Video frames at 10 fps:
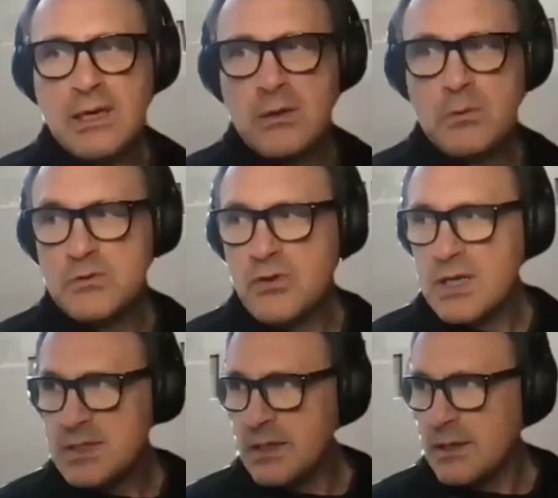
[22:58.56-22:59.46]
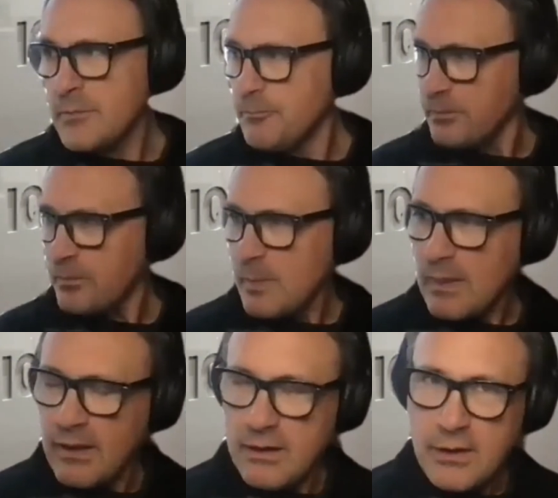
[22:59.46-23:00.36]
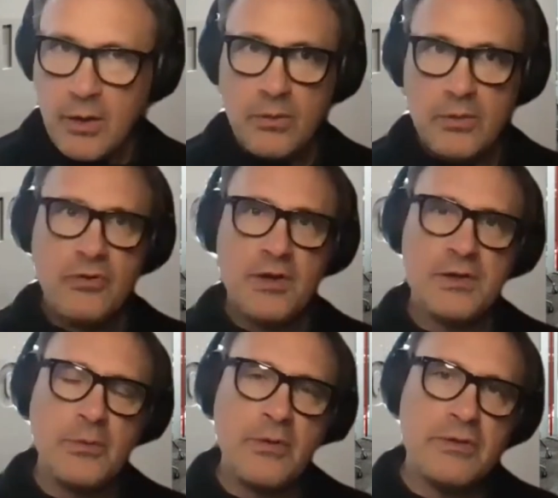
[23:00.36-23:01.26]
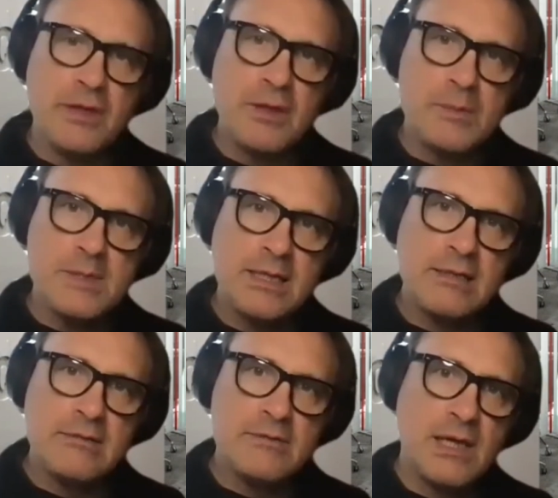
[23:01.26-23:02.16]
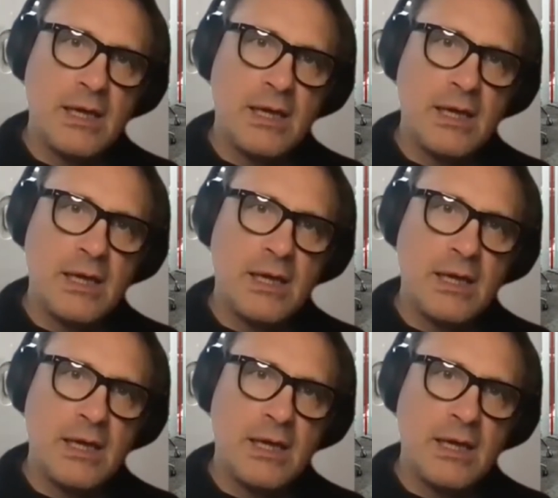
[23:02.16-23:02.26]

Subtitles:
time CEOs try to do everything themselves,